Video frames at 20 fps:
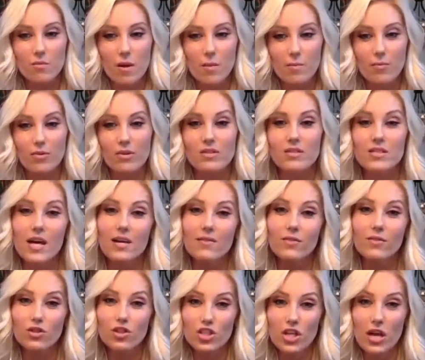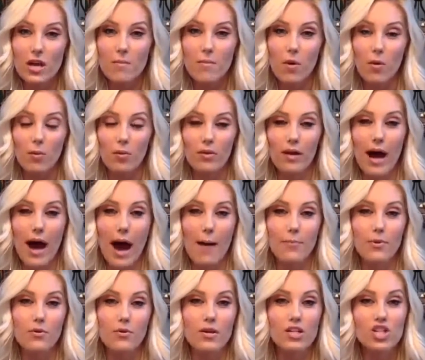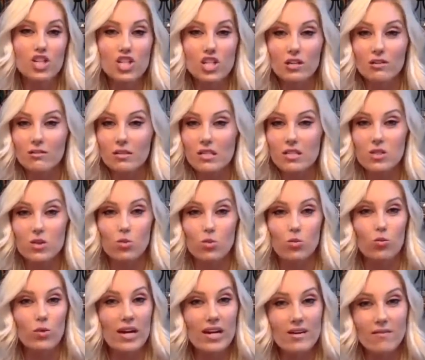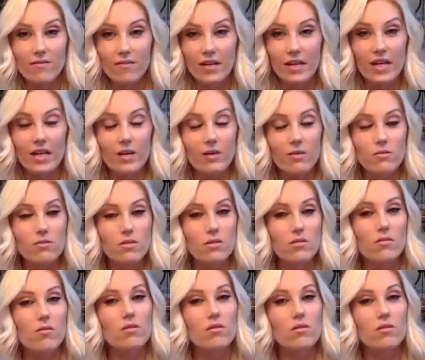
Remember, inside of your J Mobile app, you can share these great videos.